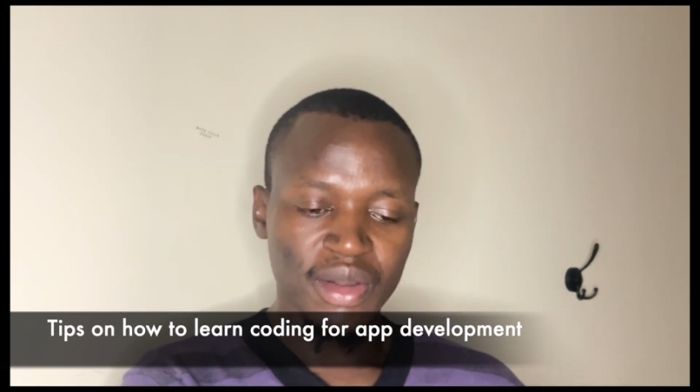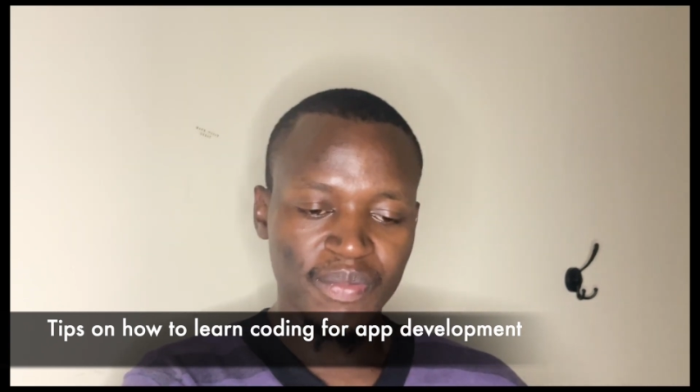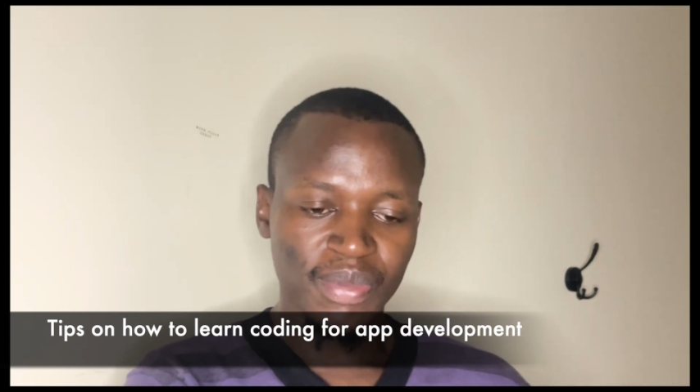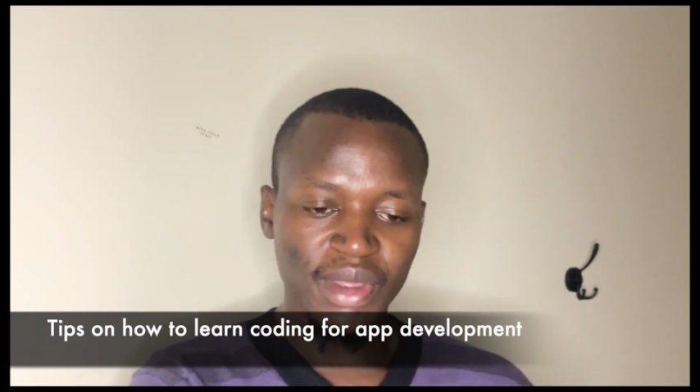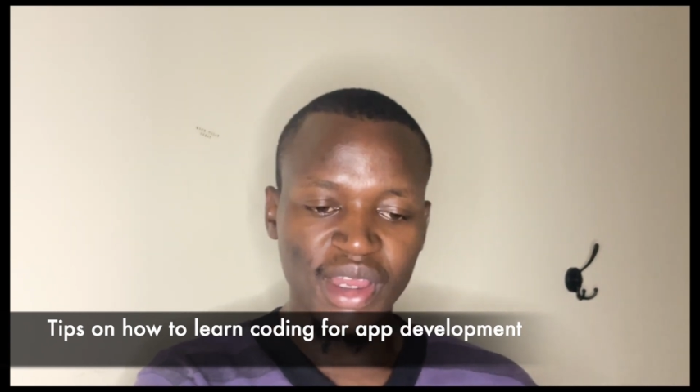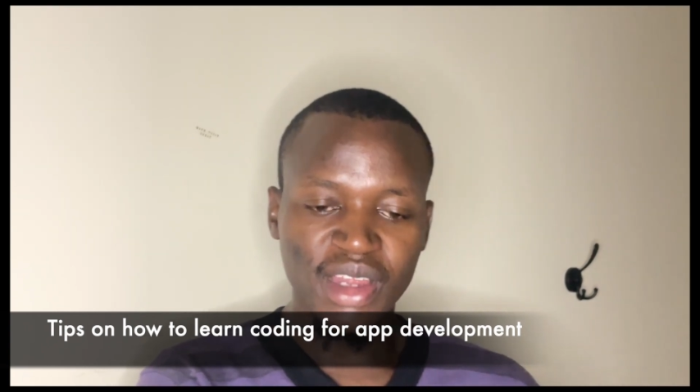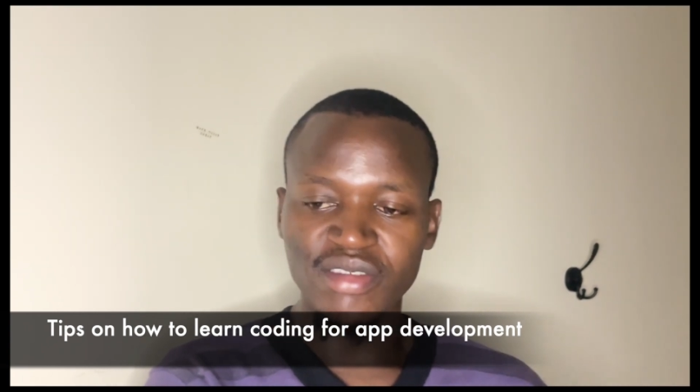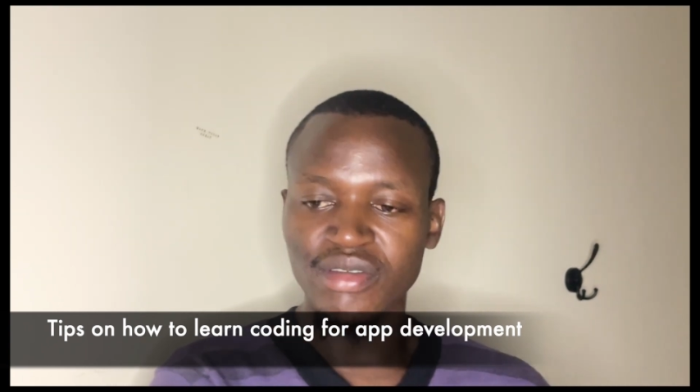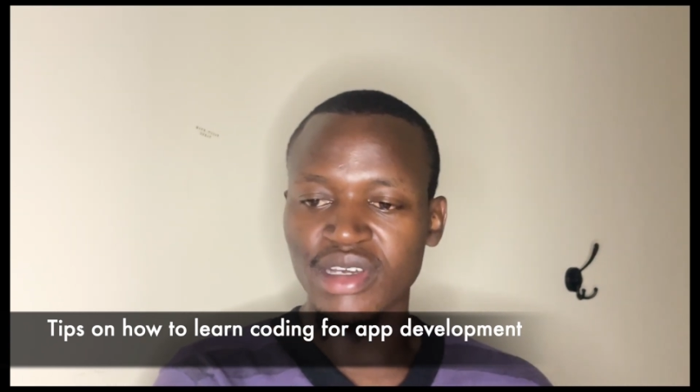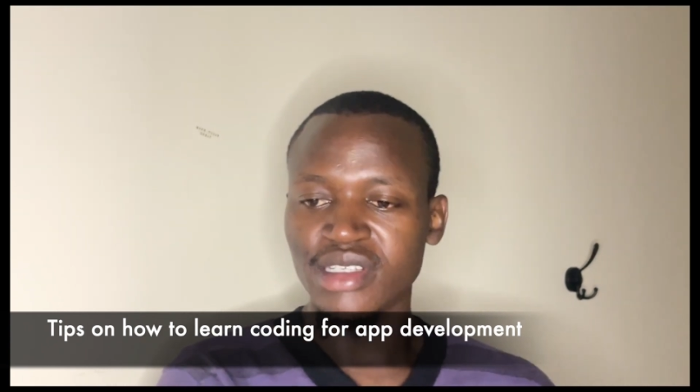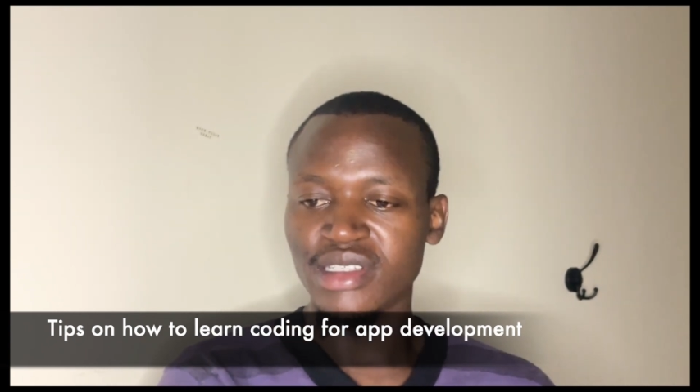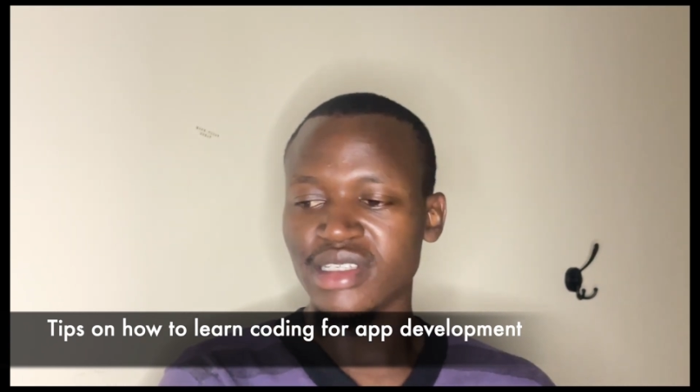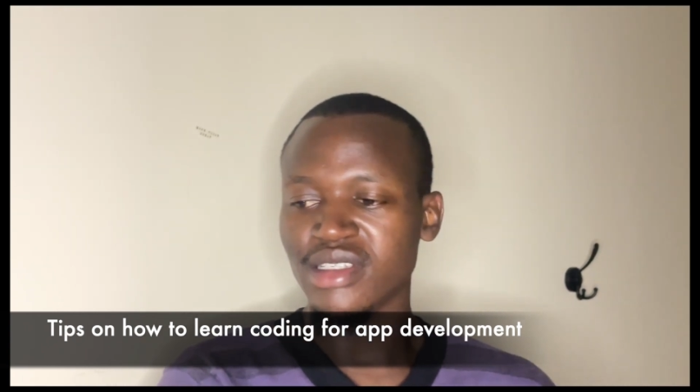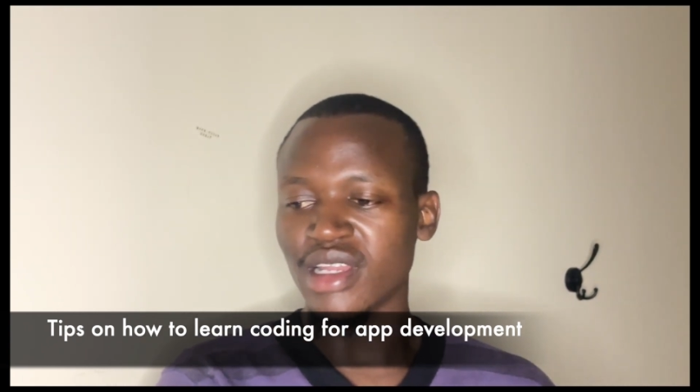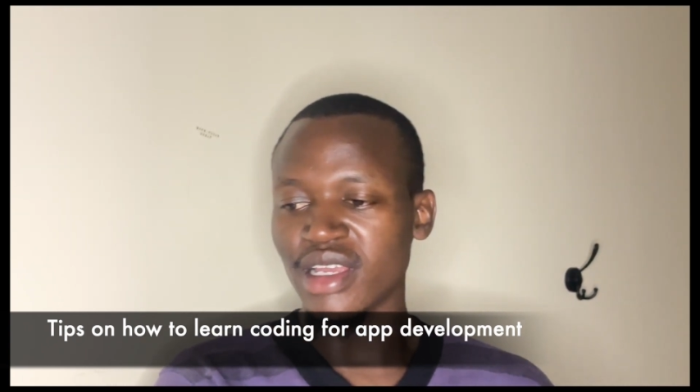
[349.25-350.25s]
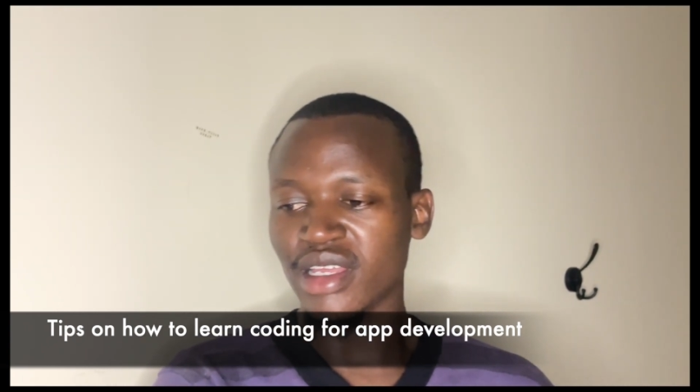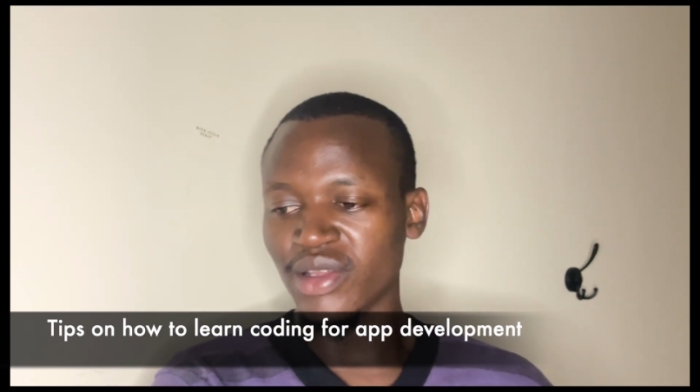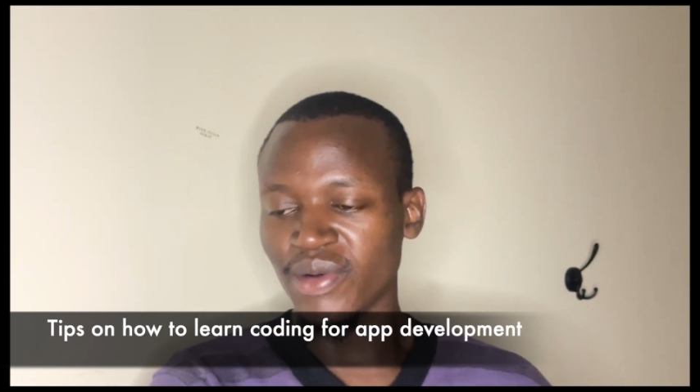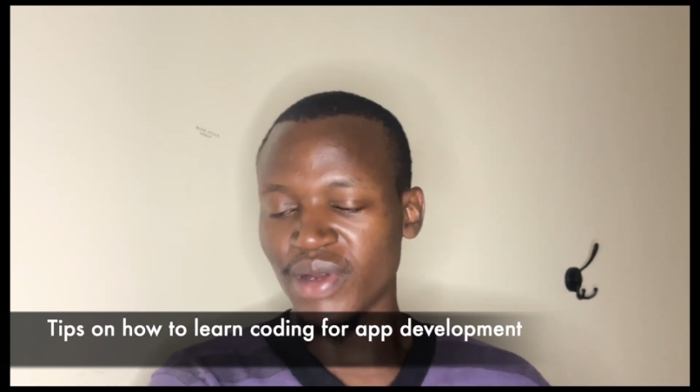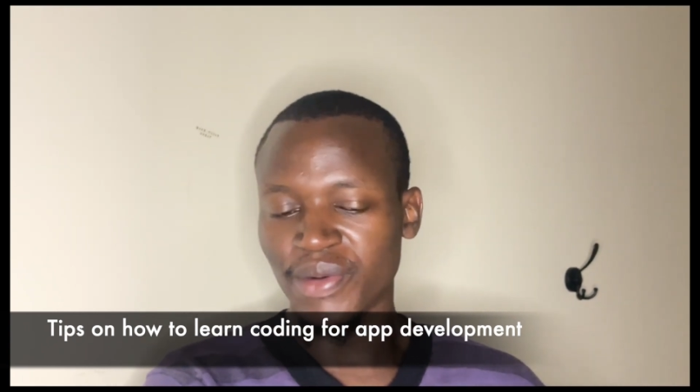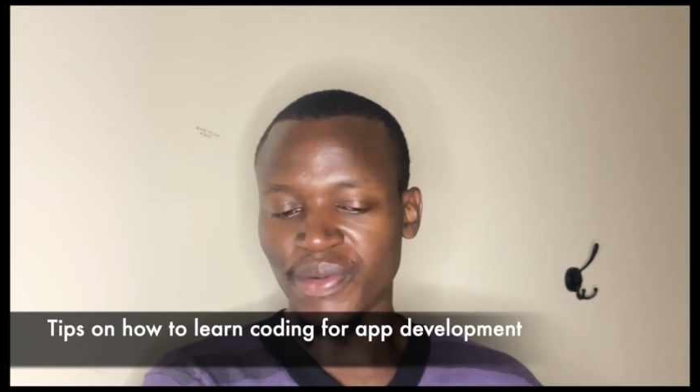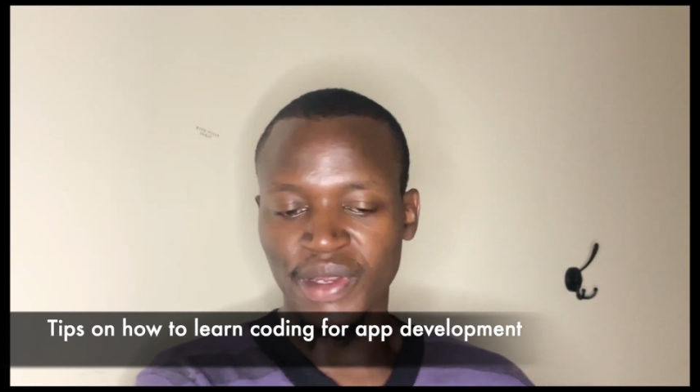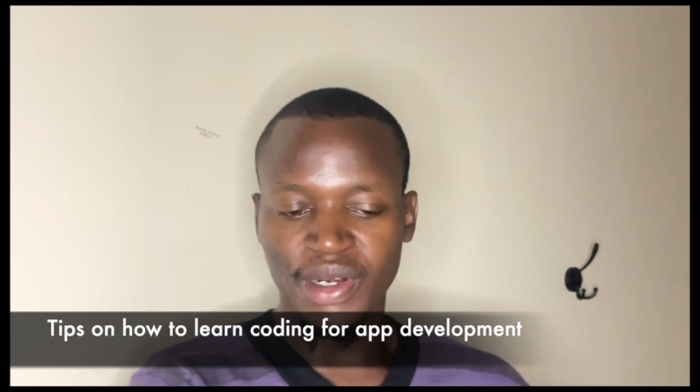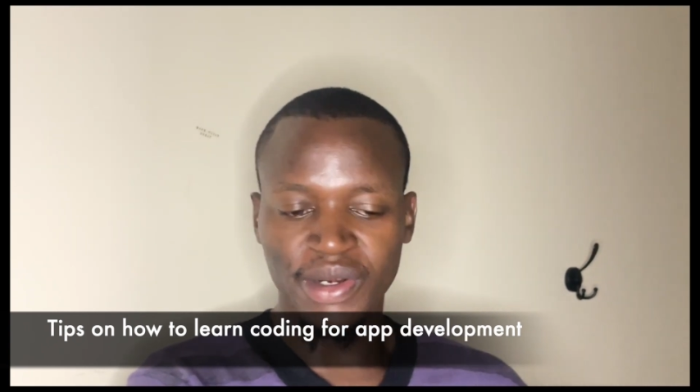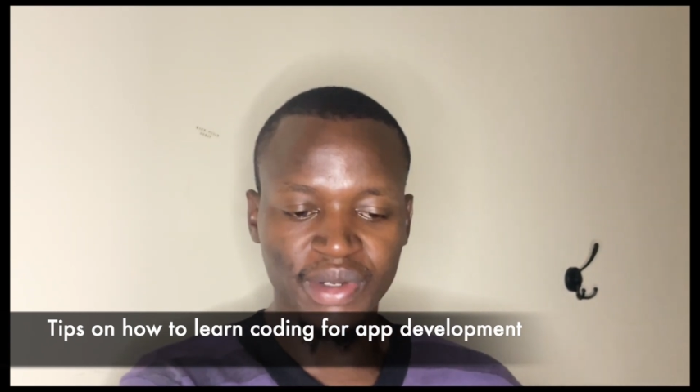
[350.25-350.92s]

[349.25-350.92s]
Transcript: advices like the one we're